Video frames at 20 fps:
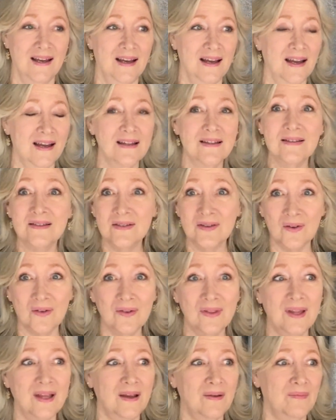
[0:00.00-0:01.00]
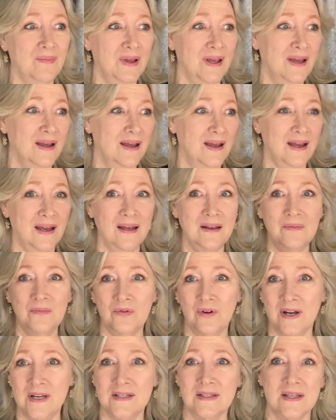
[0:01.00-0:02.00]
and sold them, and
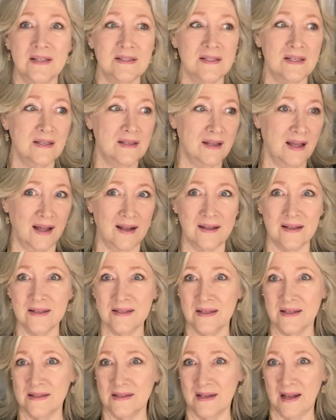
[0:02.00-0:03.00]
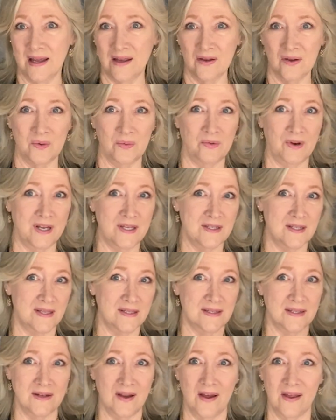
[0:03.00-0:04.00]
bracelets and necklaces and ankle
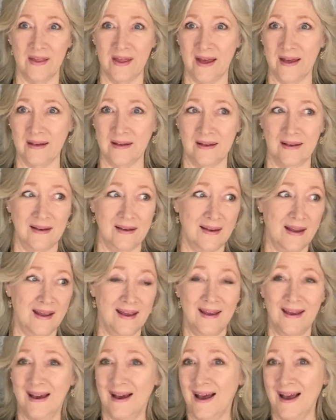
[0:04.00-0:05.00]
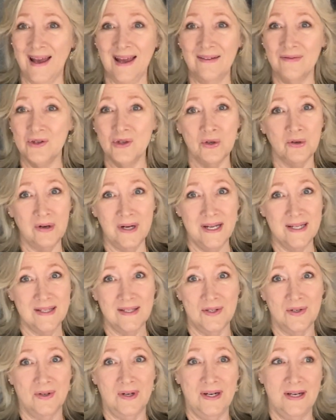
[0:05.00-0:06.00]
bracelets and all that. And I have jewelry in
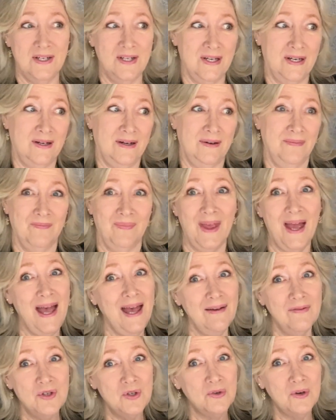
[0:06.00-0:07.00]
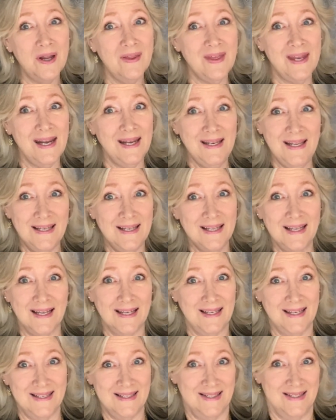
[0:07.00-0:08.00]
storage here. I have jewelry that I need to get
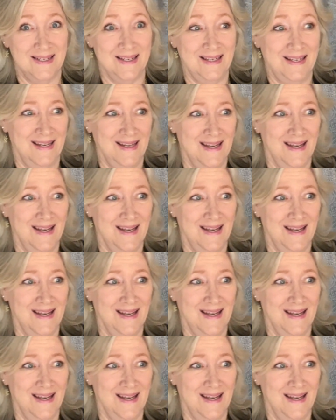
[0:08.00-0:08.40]
listed.